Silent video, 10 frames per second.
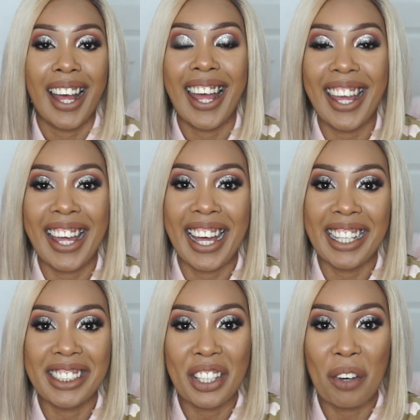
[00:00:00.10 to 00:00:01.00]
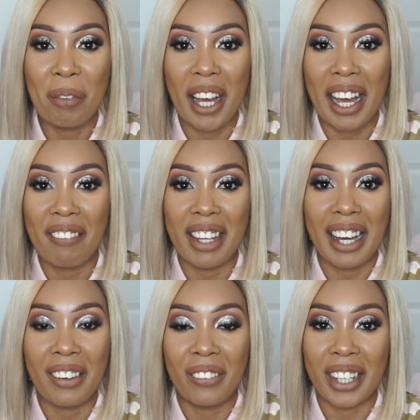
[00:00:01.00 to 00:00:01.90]
Hey guys, hope you're having
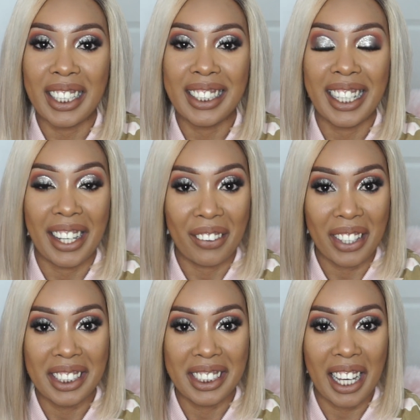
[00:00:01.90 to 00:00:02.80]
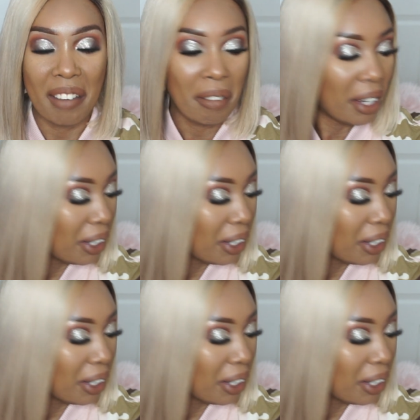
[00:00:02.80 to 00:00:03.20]
a great day and a great time.